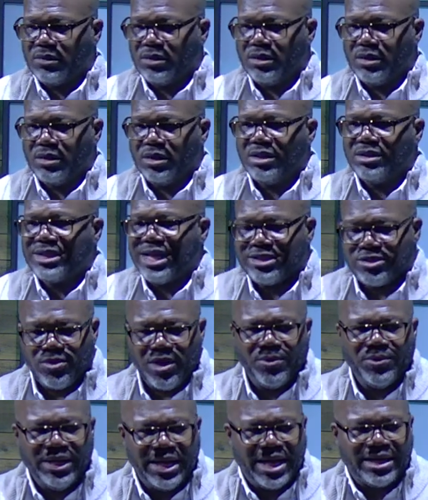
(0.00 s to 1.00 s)
That's why we
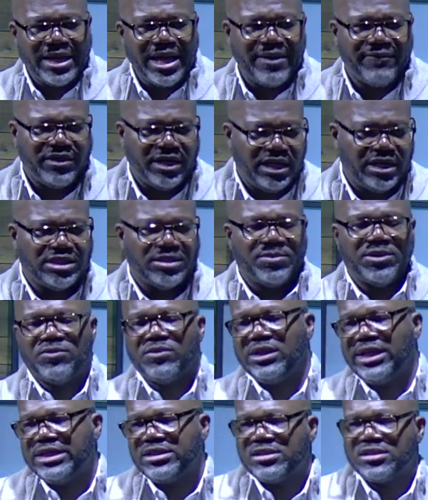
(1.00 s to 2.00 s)
got to have an intimate
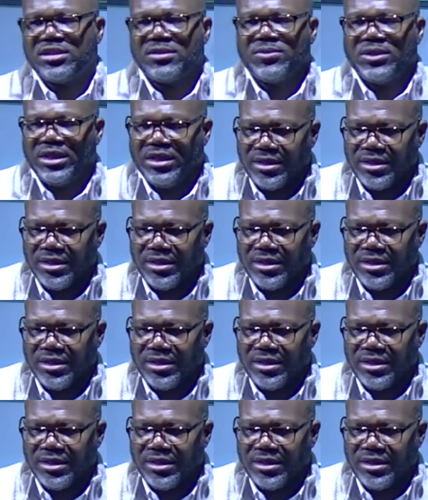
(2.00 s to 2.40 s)
relationship with Him